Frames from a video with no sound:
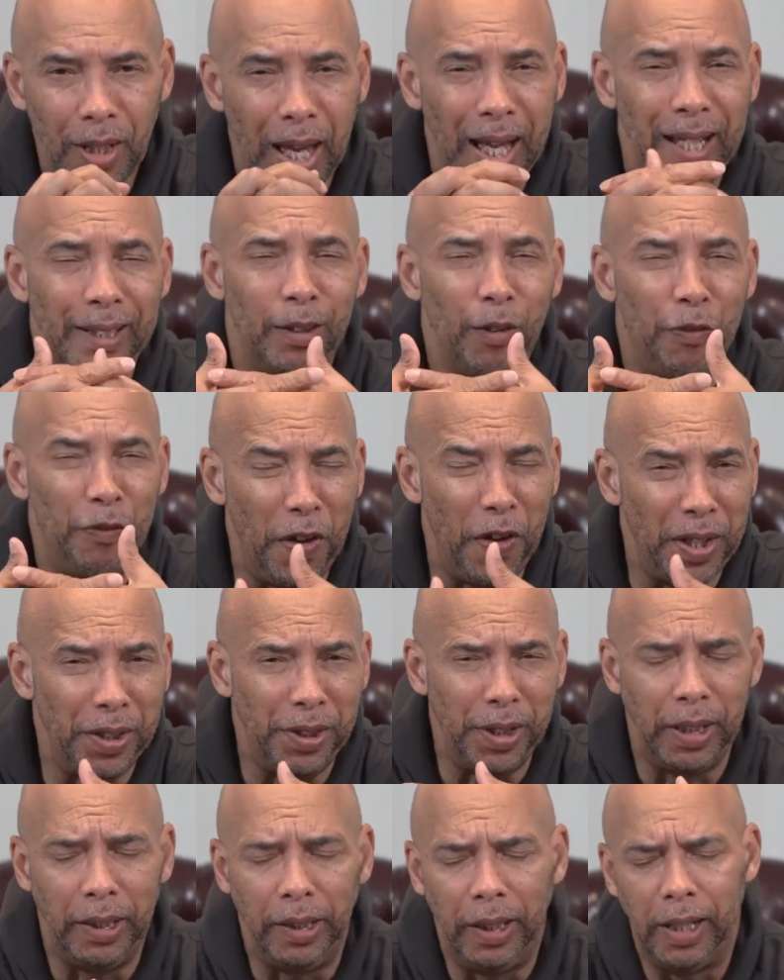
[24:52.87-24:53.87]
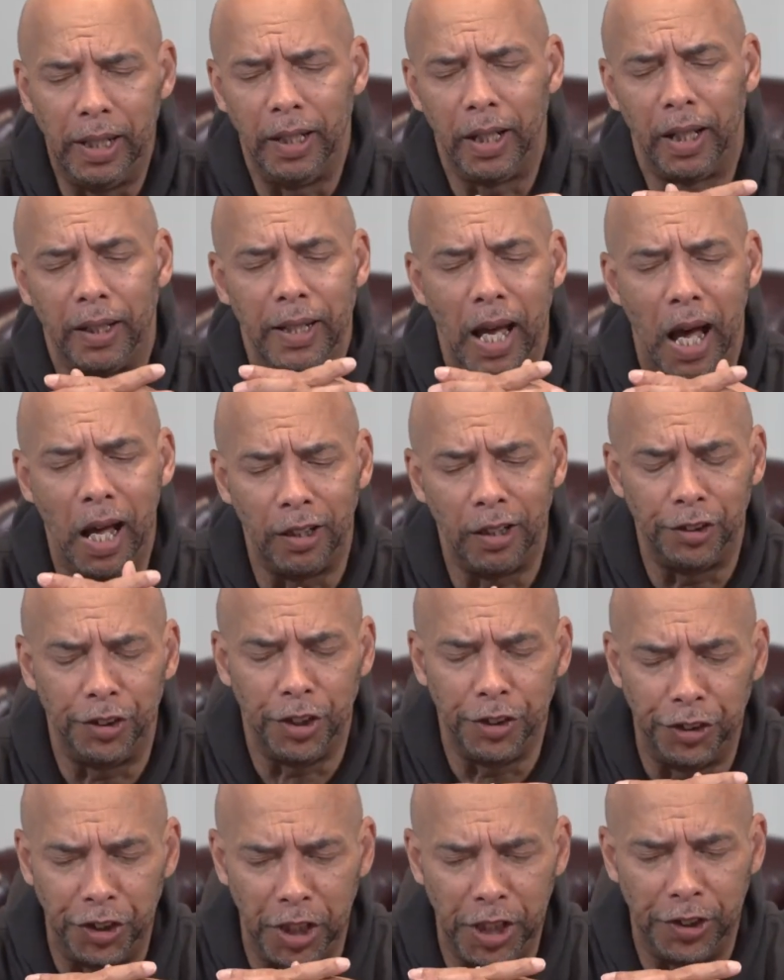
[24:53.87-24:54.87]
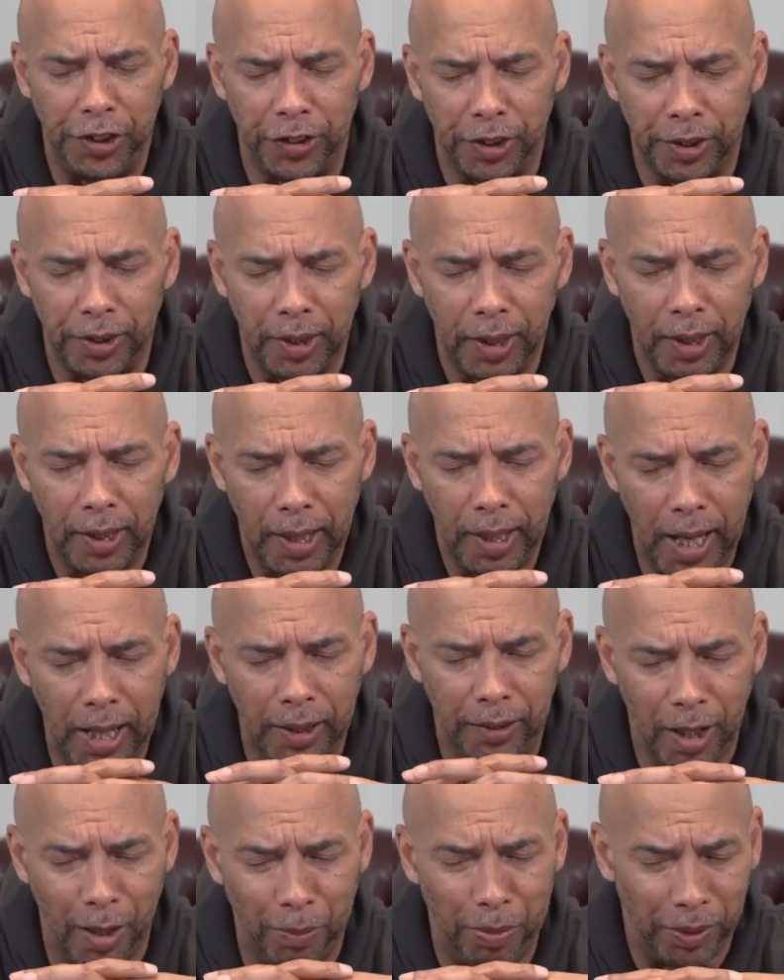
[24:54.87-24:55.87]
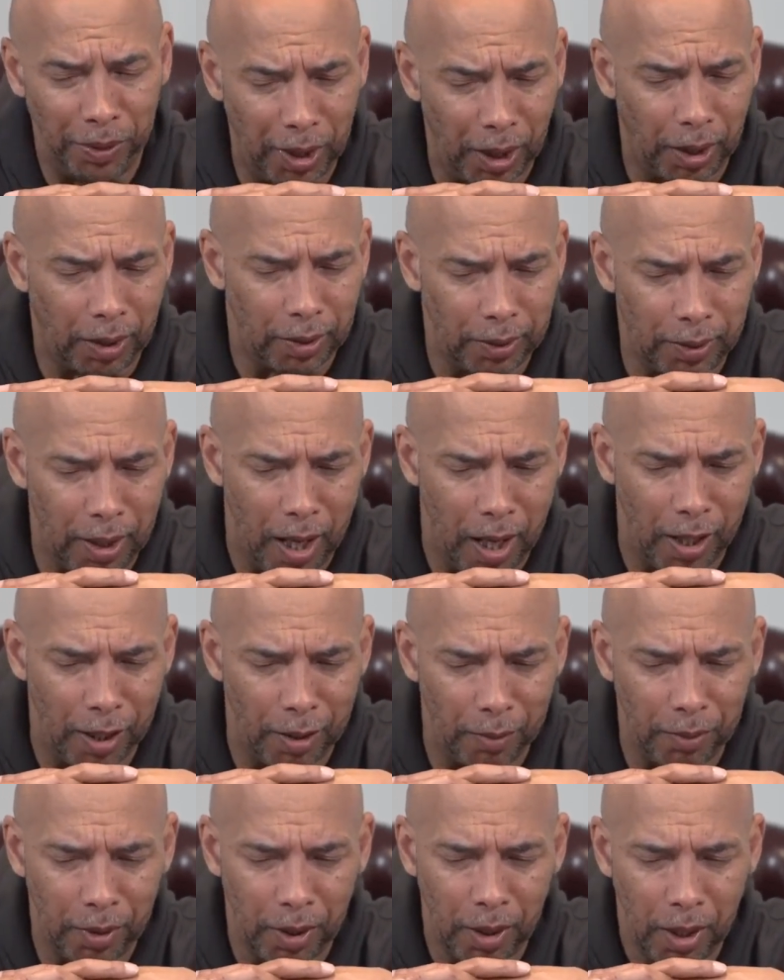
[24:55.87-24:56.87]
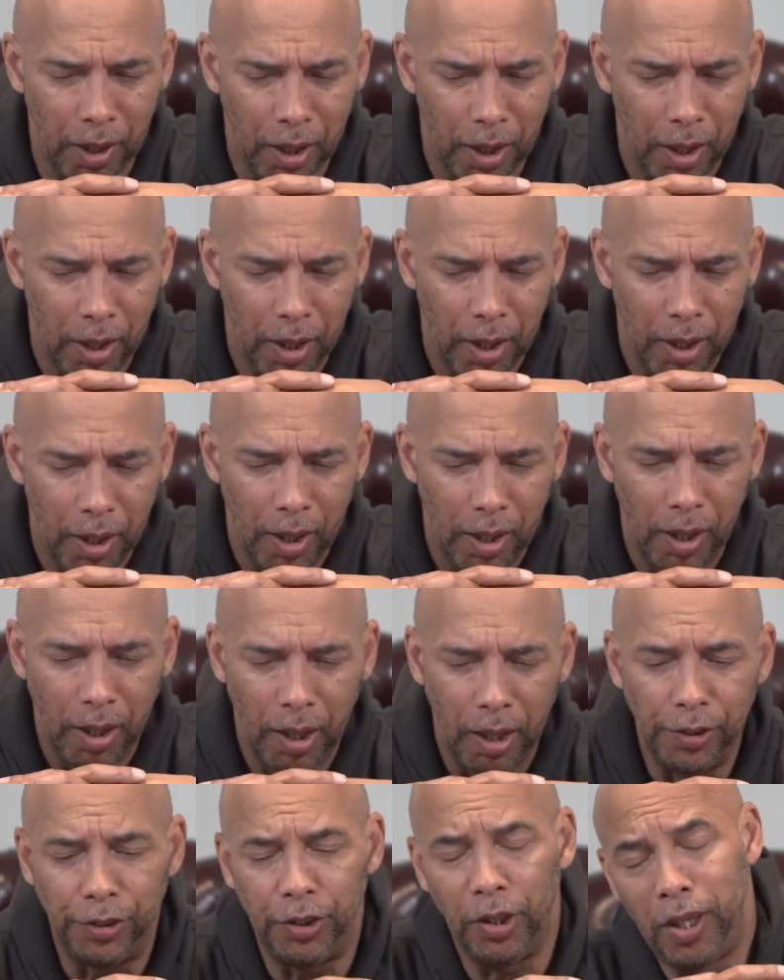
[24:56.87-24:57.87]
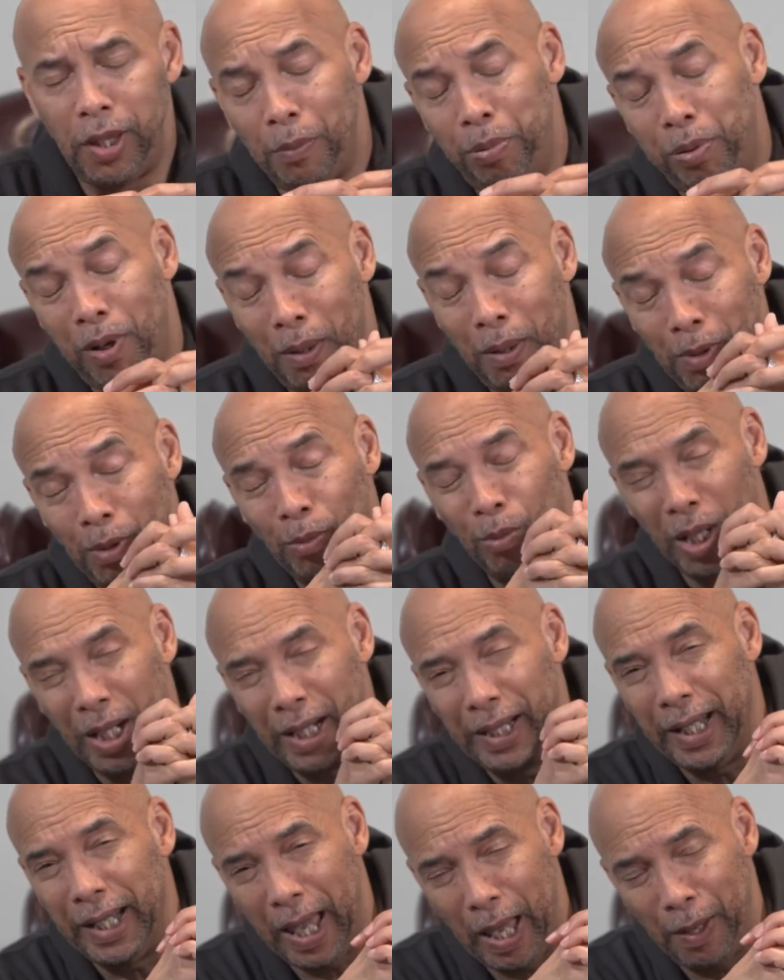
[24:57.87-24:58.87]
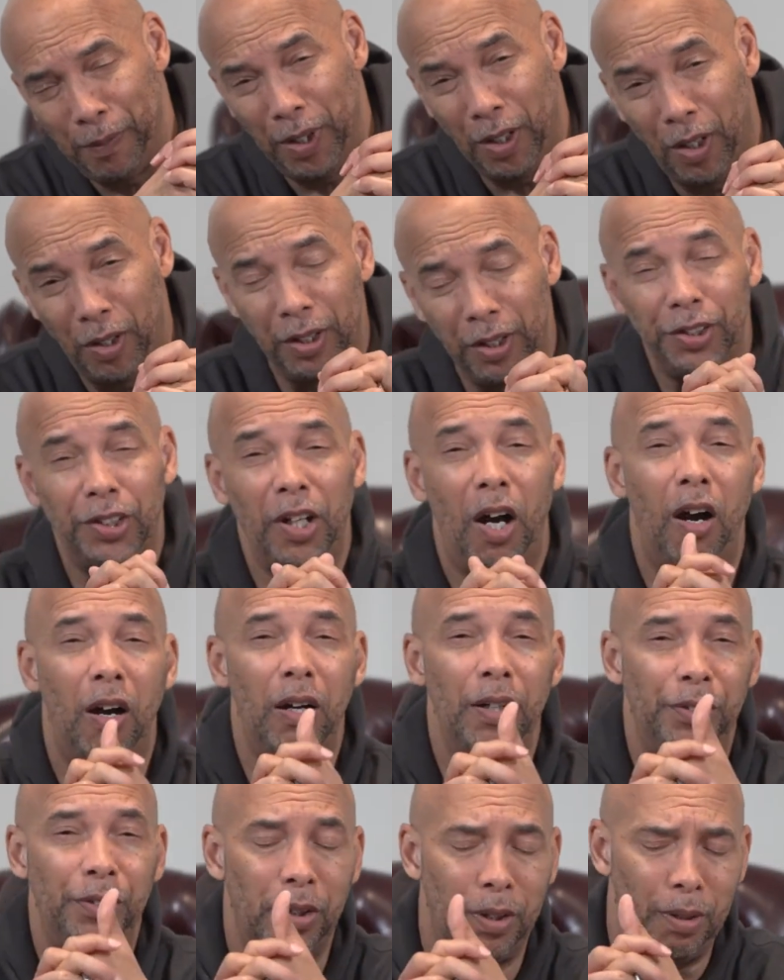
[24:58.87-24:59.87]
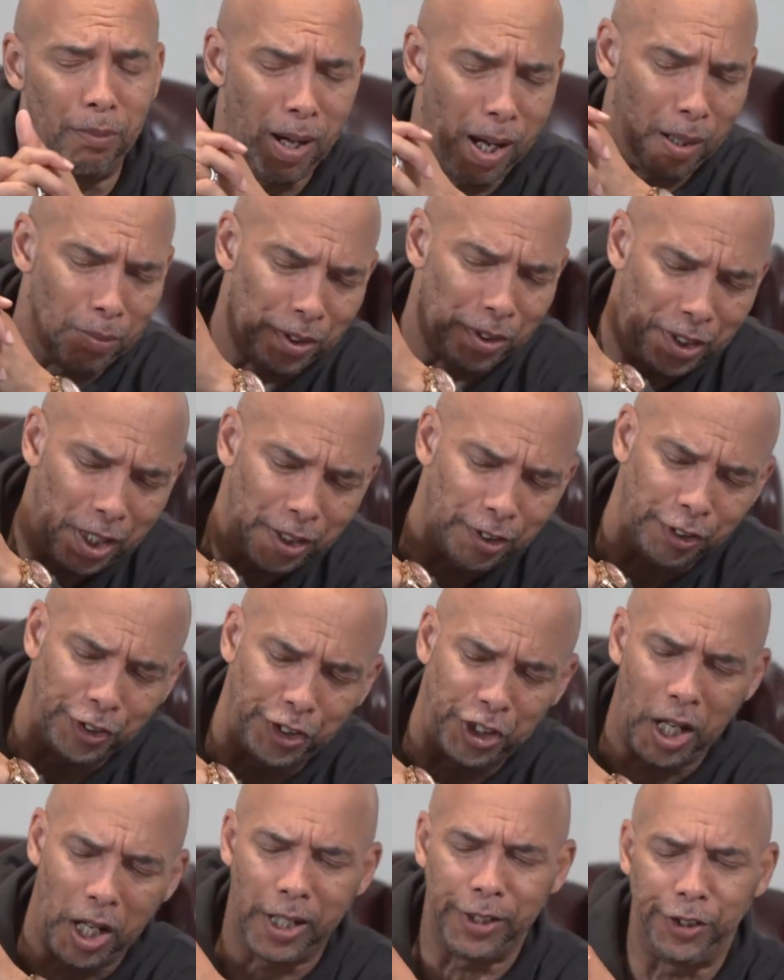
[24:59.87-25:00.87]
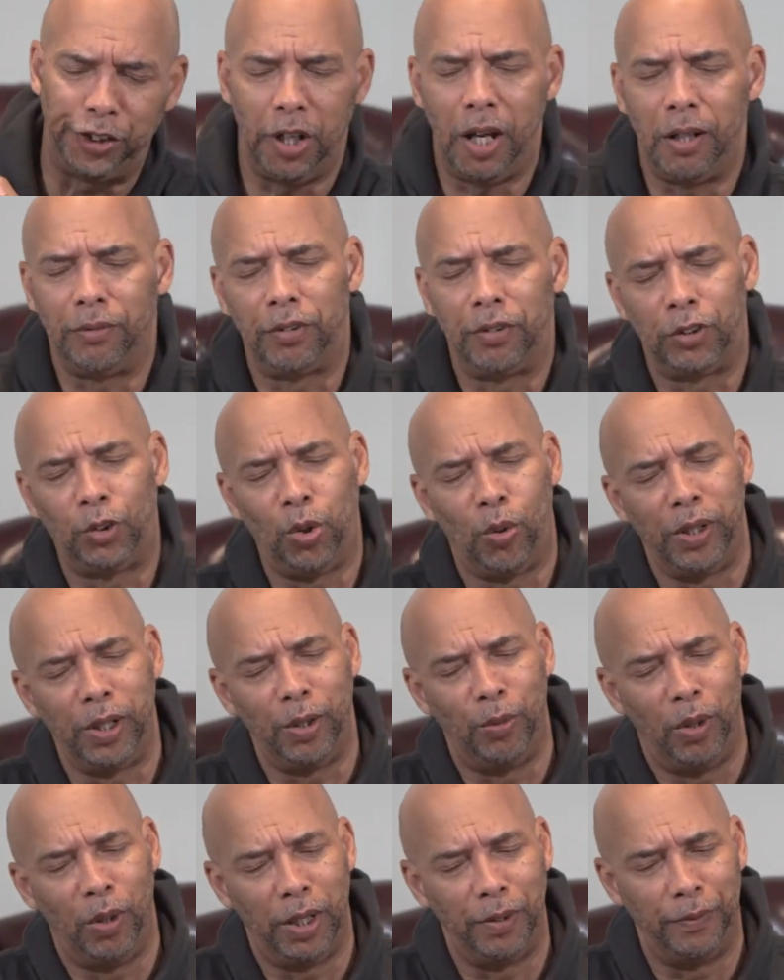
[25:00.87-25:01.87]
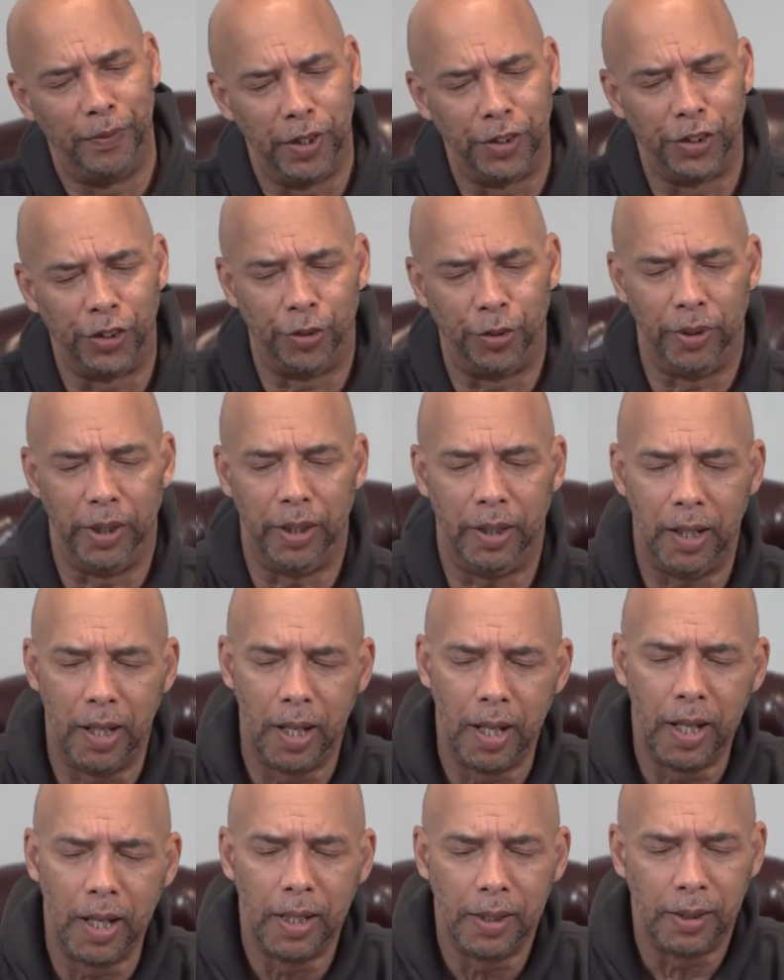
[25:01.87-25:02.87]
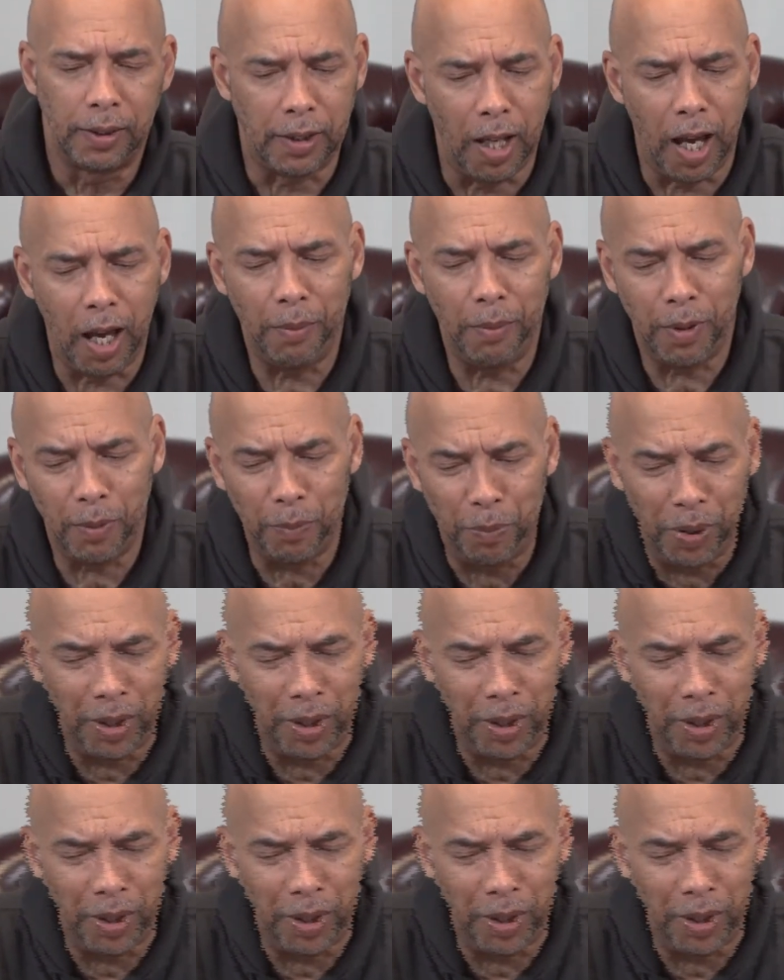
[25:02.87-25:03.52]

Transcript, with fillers: at defending and acknowledging Jesus at that particular time. And so that probably weighed heavy on his heart. So the Bible says in John chapter 21, verse 3, Simon